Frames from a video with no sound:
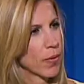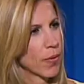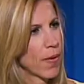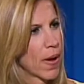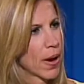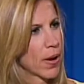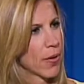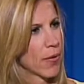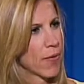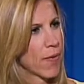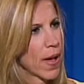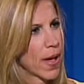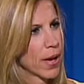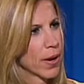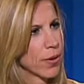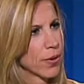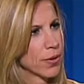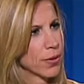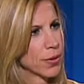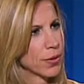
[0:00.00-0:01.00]

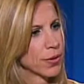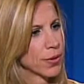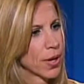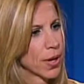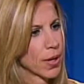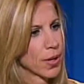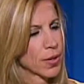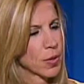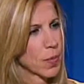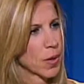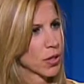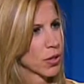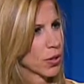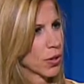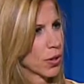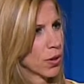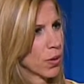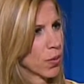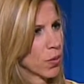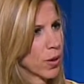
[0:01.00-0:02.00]
firefighters, uh,
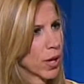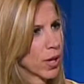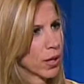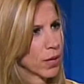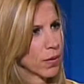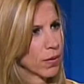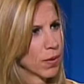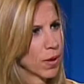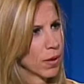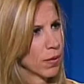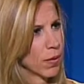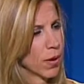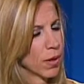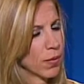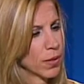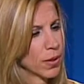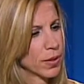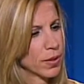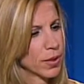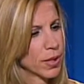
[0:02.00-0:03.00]
especially in the wake of, of,
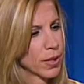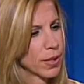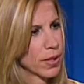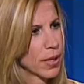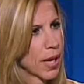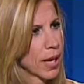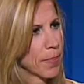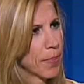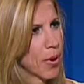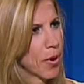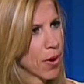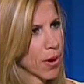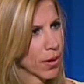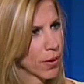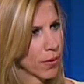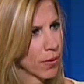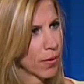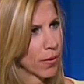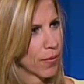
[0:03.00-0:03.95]
of, the Seaside Park